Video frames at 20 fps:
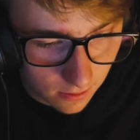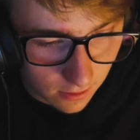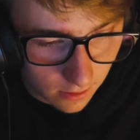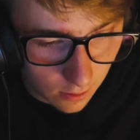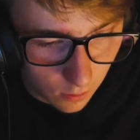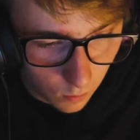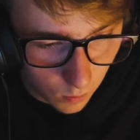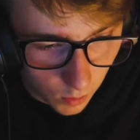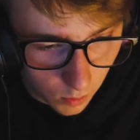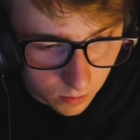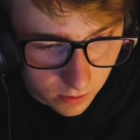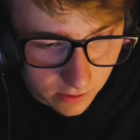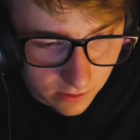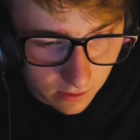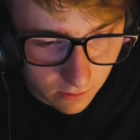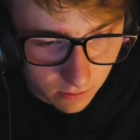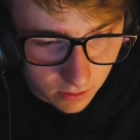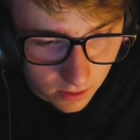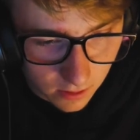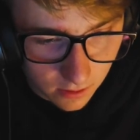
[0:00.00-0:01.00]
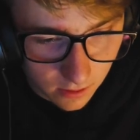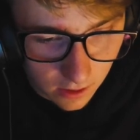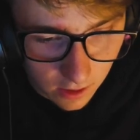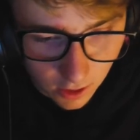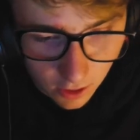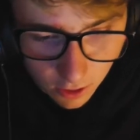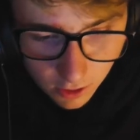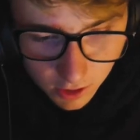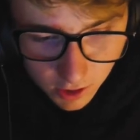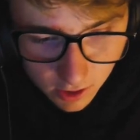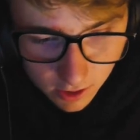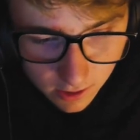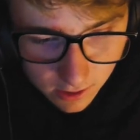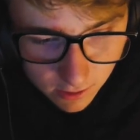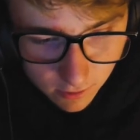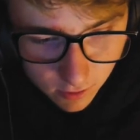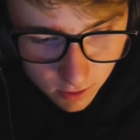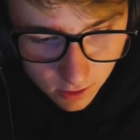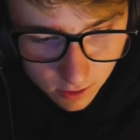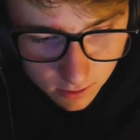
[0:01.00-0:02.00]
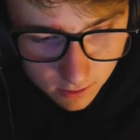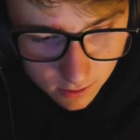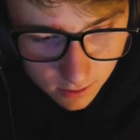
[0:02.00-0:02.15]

There will be something. There you go. You heard it here first.